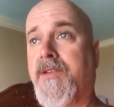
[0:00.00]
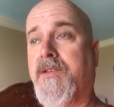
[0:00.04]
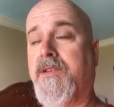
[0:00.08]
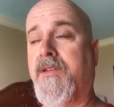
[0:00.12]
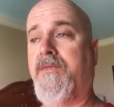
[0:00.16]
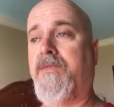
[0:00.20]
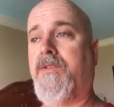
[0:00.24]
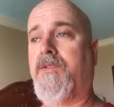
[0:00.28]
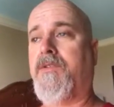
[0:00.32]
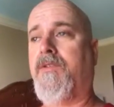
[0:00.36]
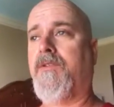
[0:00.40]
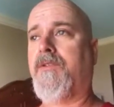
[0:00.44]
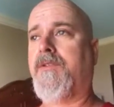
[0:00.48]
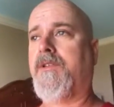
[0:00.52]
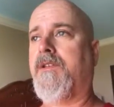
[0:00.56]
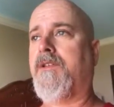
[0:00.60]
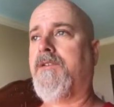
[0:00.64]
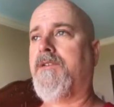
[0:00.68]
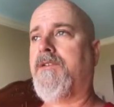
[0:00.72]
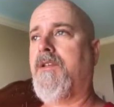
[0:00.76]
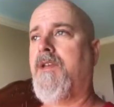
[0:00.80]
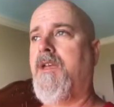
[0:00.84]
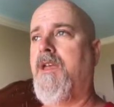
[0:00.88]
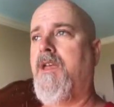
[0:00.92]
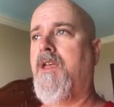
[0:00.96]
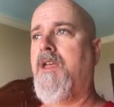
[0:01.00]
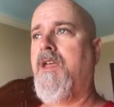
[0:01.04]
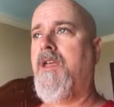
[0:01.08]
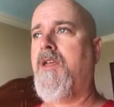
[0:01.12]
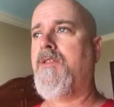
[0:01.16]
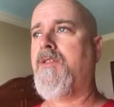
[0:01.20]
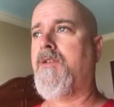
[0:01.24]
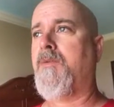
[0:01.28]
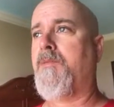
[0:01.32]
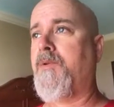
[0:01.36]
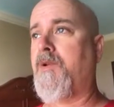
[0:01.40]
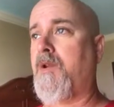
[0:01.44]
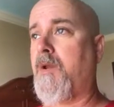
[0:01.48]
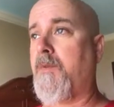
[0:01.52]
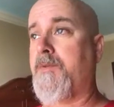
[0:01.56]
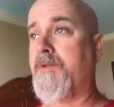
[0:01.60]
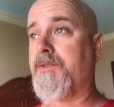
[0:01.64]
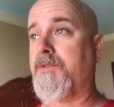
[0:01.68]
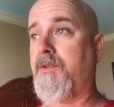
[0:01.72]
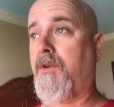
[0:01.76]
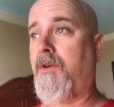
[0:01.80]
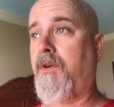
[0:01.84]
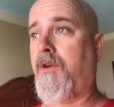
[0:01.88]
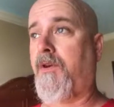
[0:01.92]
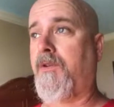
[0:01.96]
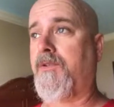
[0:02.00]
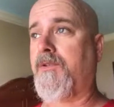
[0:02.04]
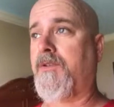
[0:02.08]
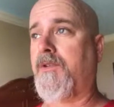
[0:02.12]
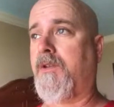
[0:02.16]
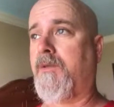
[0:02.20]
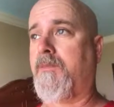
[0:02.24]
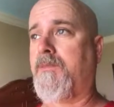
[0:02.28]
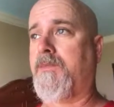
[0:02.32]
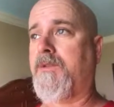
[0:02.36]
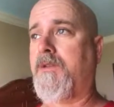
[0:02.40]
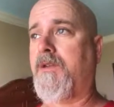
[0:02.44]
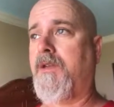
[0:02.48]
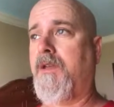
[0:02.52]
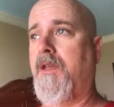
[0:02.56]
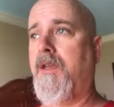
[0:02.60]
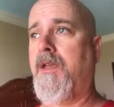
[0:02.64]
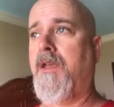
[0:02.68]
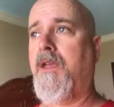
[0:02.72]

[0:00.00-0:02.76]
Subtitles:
difficulties, to put up with the hardships.